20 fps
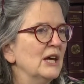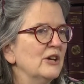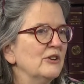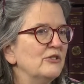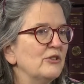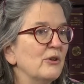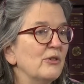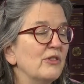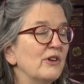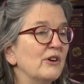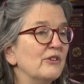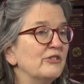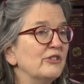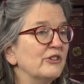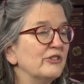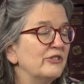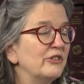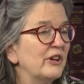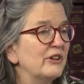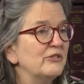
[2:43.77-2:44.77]
So their
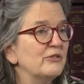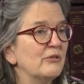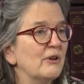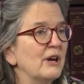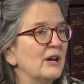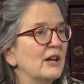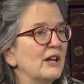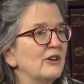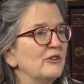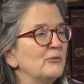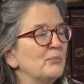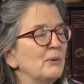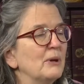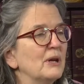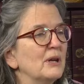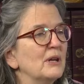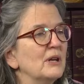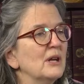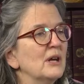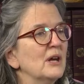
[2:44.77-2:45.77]
success rate has
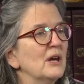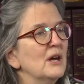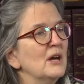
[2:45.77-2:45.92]
been